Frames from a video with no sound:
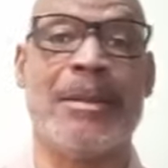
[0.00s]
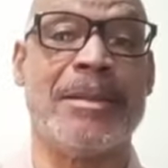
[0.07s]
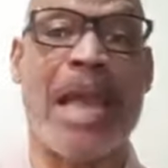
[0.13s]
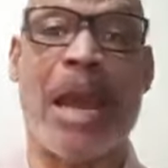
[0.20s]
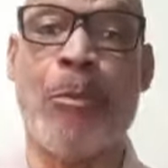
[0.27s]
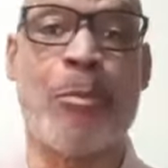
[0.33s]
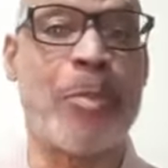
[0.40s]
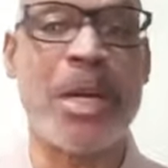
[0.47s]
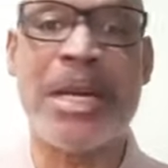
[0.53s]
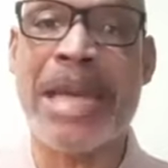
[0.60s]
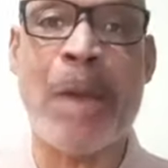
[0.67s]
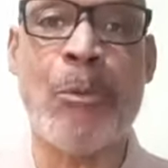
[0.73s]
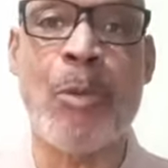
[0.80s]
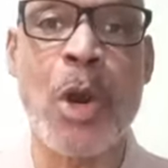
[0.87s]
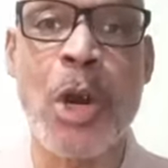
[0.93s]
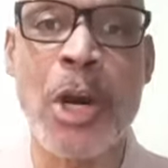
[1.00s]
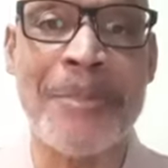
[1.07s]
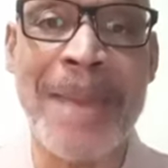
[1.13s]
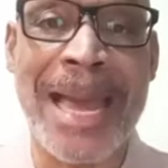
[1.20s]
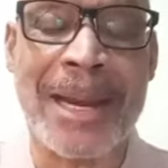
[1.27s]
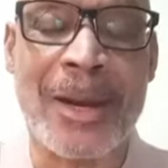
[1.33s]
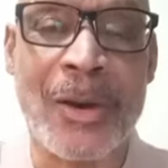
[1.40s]
that putting that word
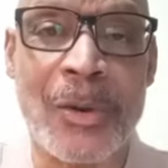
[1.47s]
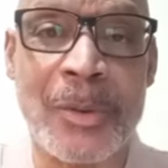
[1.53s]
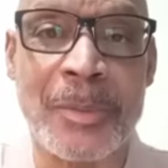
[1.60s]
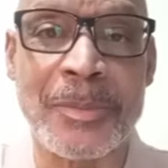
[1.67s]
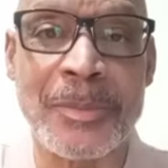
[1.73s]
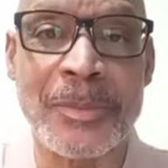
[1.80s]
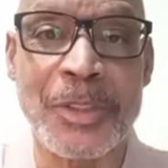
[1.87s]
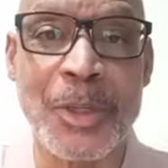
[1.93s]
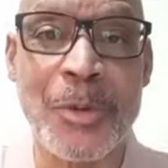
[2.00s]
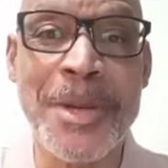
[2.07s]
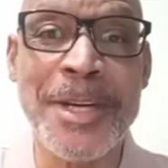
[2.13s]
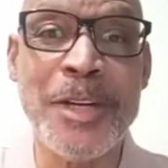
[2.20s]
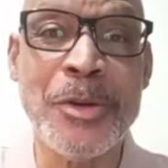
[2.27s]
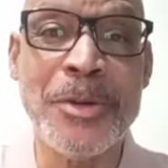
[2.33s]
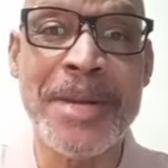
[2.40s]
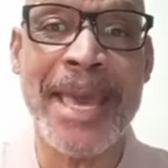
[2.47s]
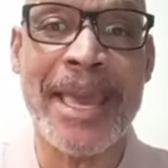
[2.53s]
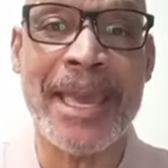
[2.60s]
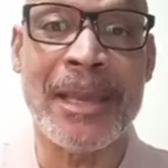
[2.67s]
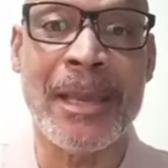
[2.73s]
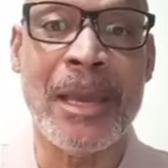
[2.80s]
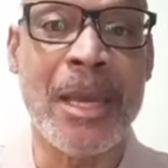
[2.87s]
back on them. Do we do
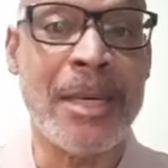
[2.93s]
that?